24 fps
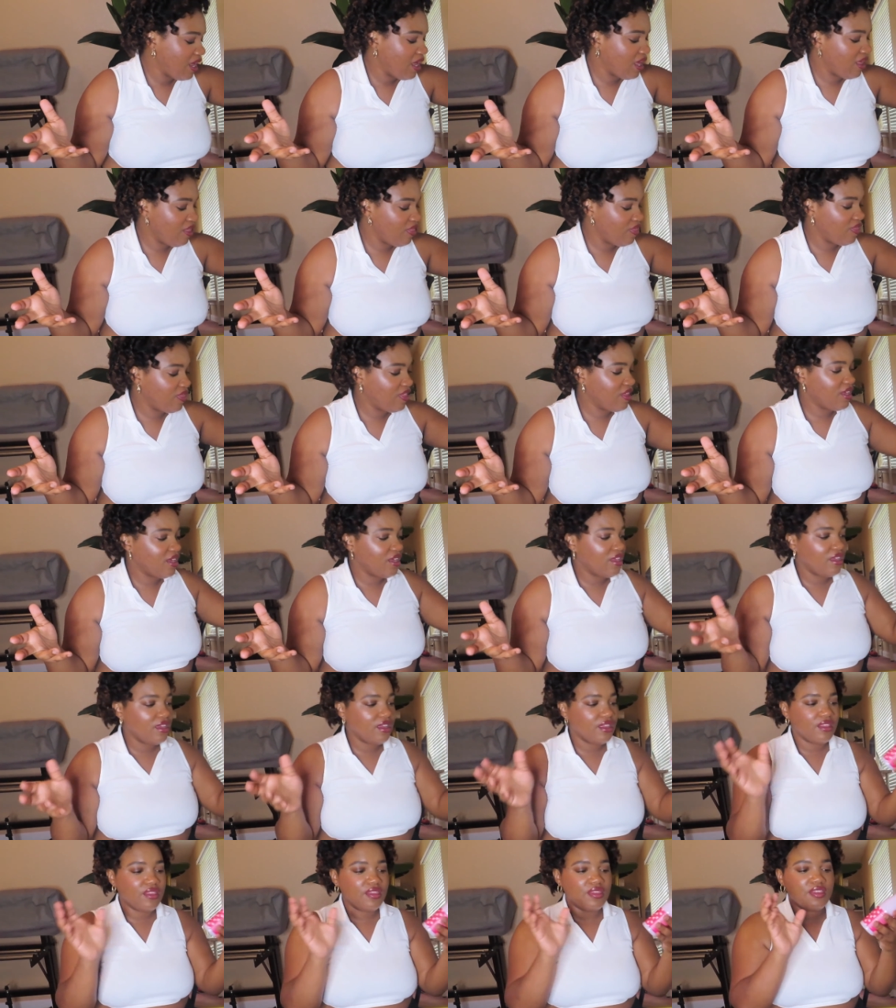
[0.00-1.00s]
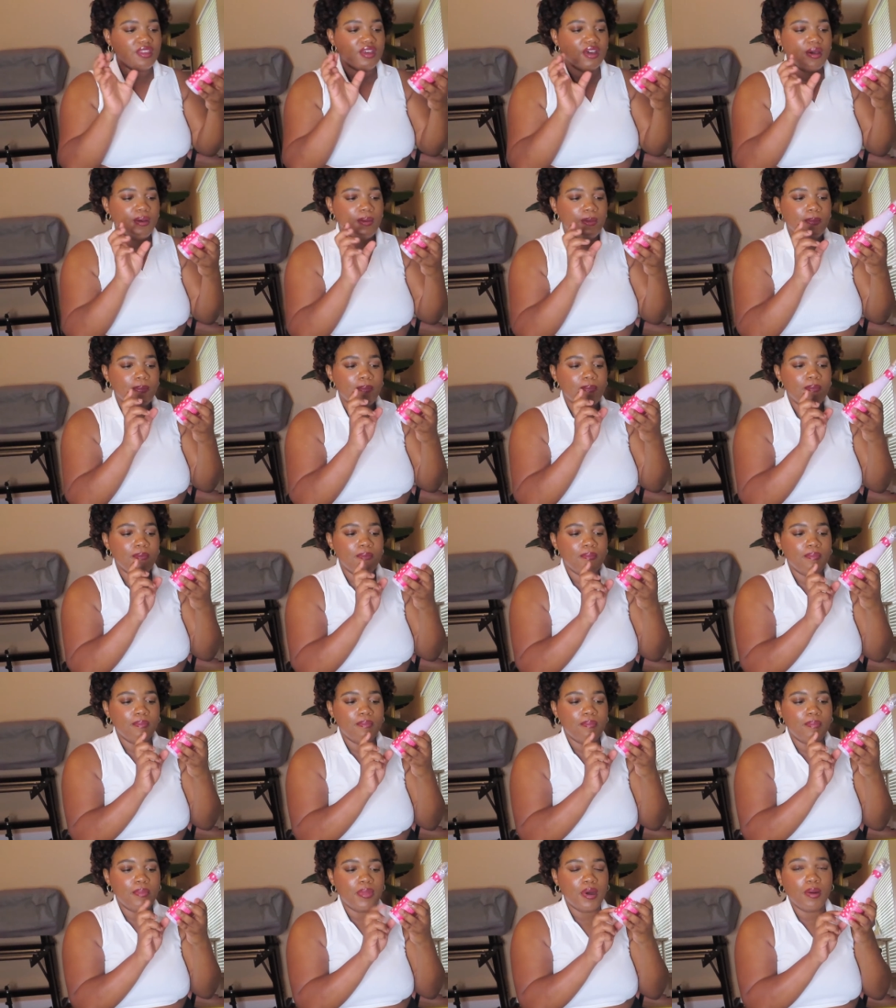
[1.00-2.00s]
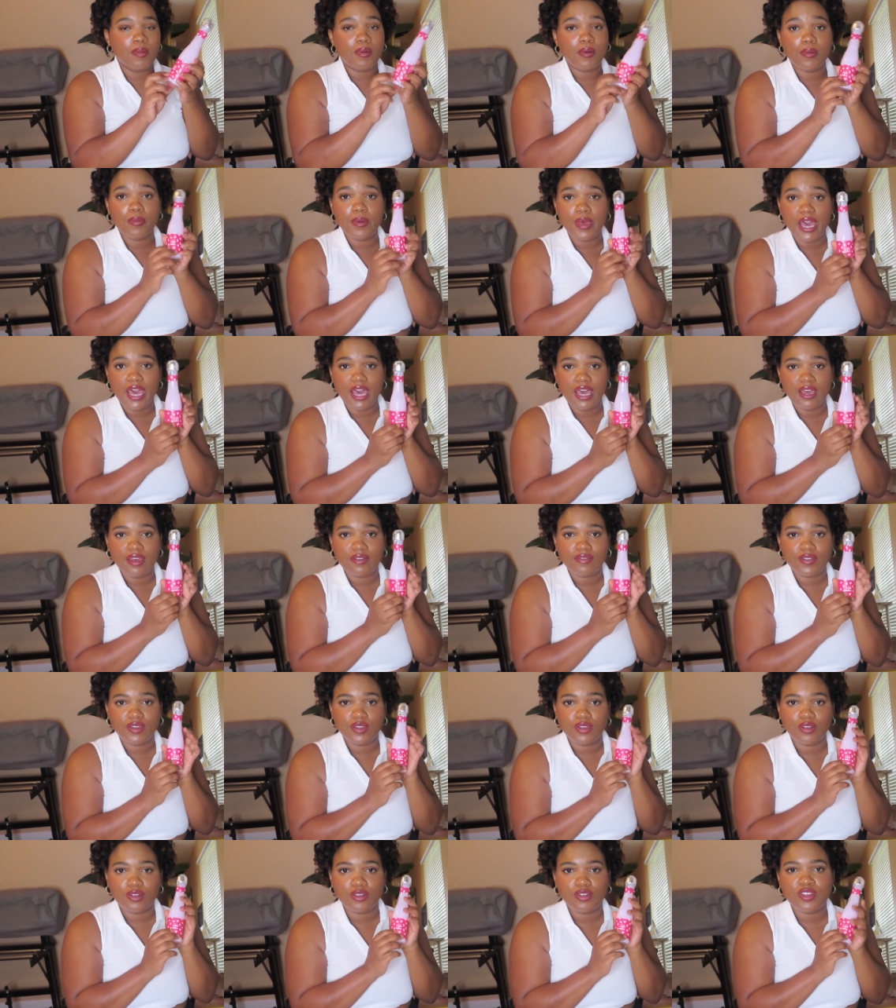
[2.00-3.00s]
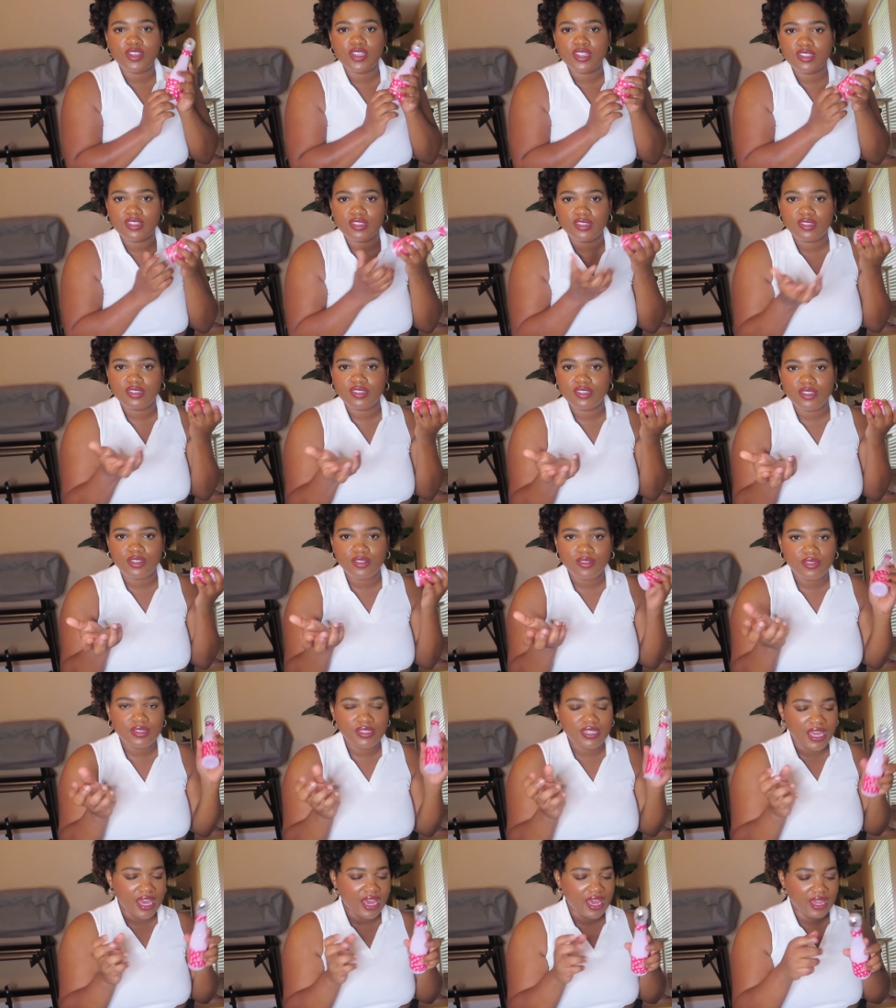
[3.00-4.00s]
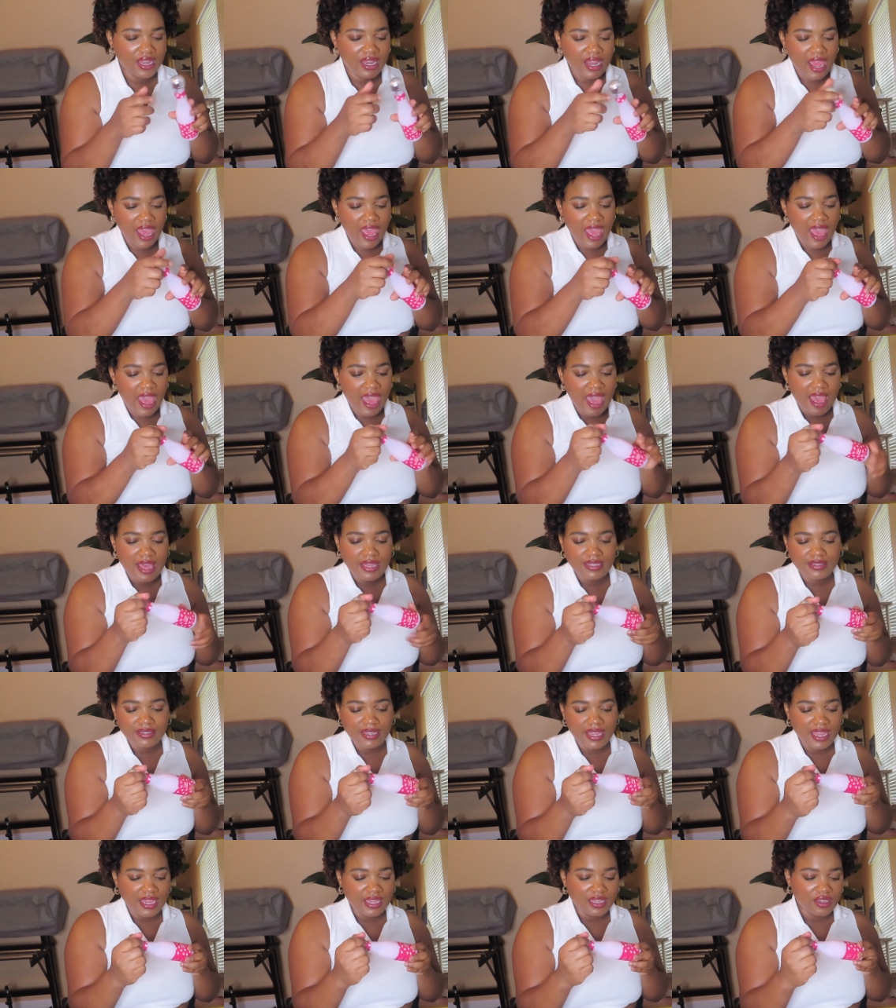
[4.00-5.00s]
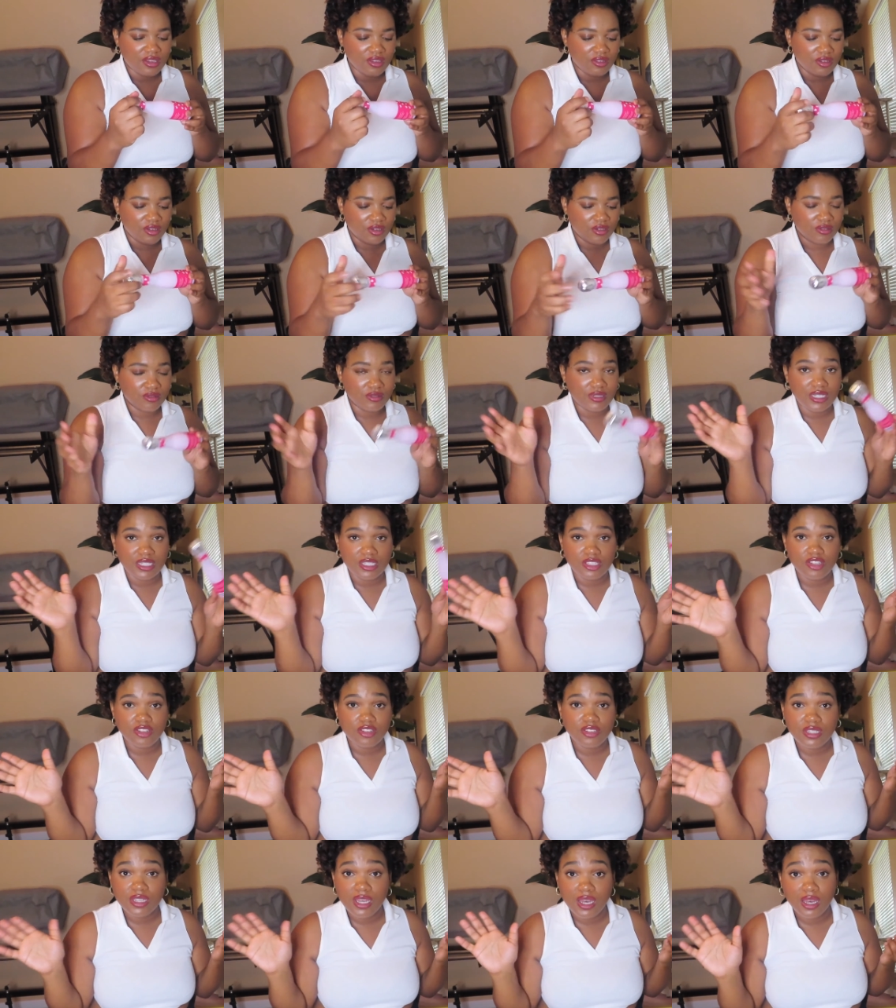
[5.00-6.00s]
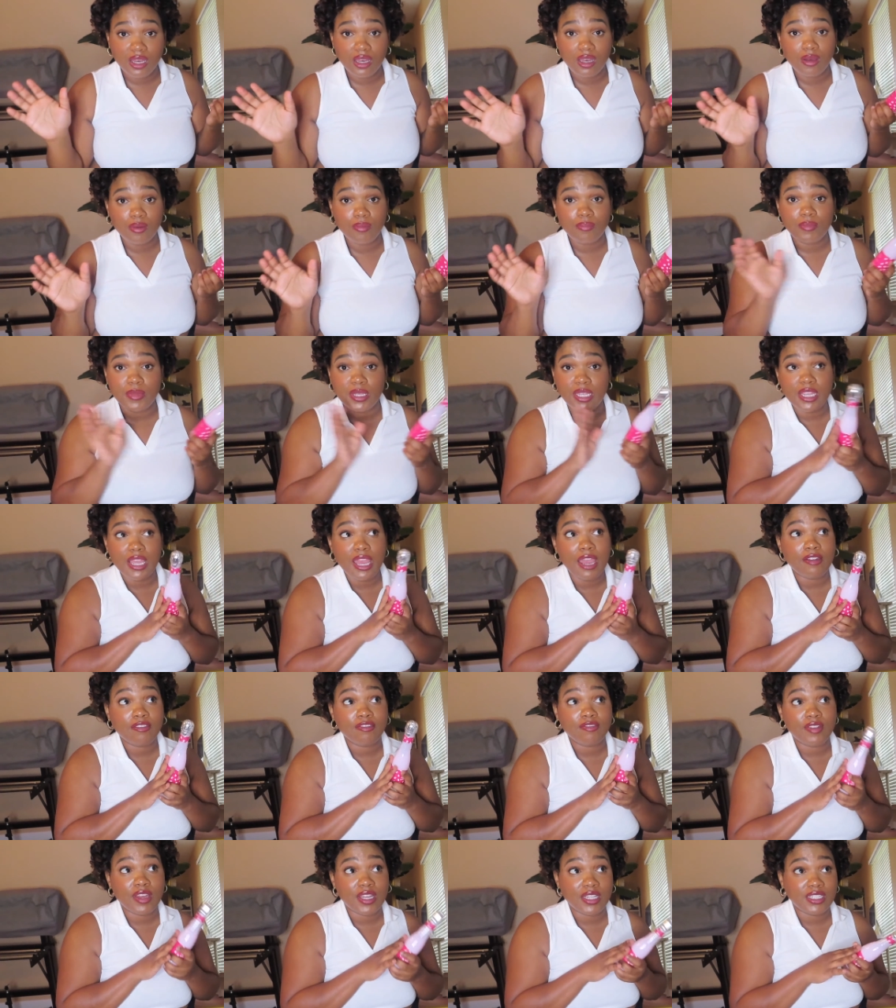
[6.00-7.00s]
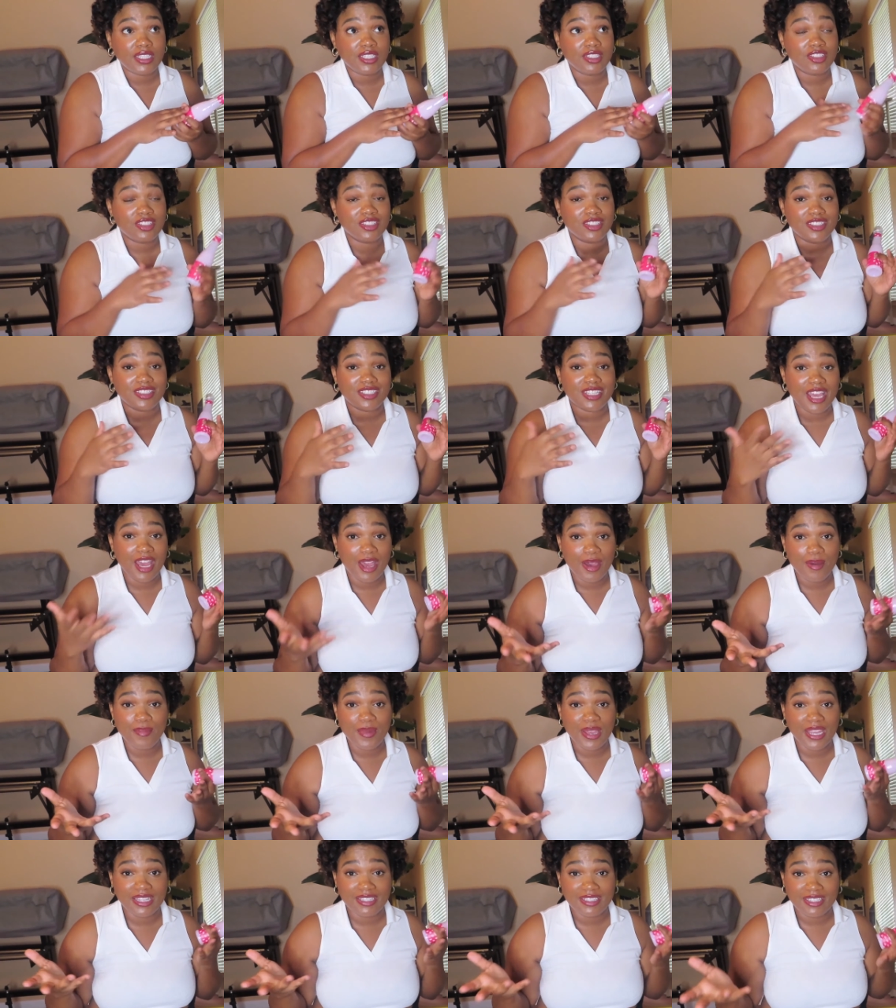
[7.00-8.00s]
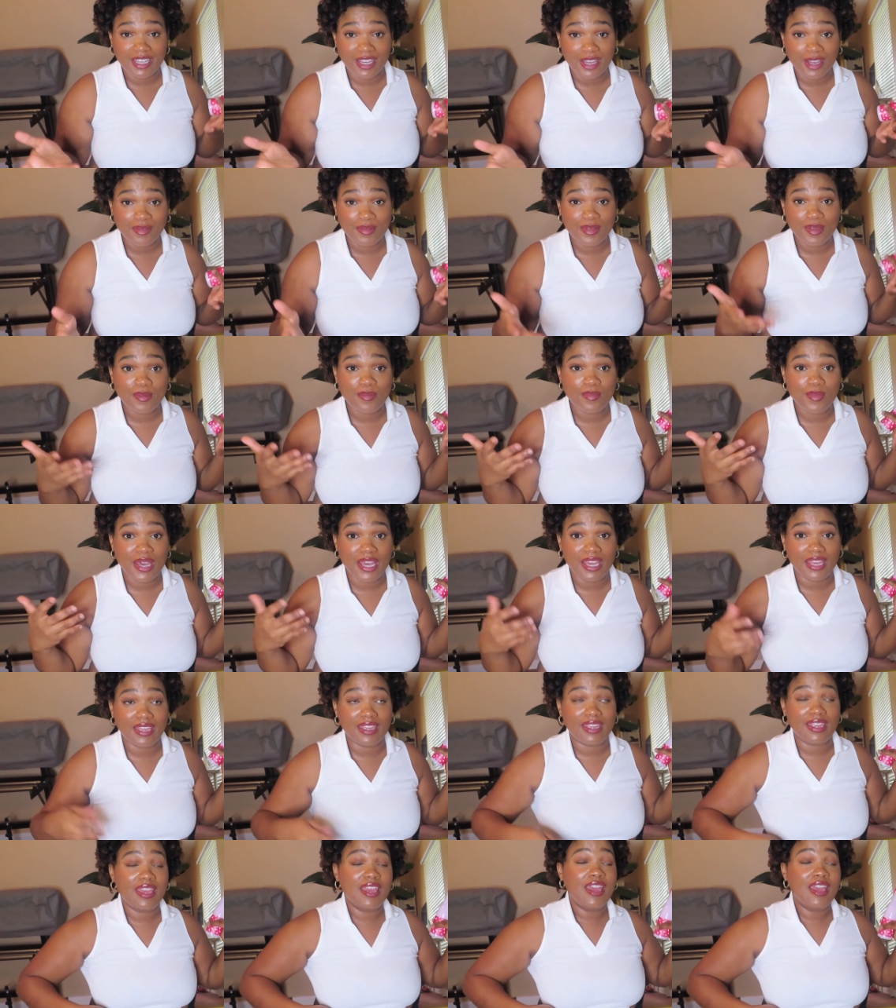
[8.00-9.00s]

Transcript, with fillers: And then the bubble bath, you know, you can just use that as like, you know, in your tub. Me, I finally just got my tub in my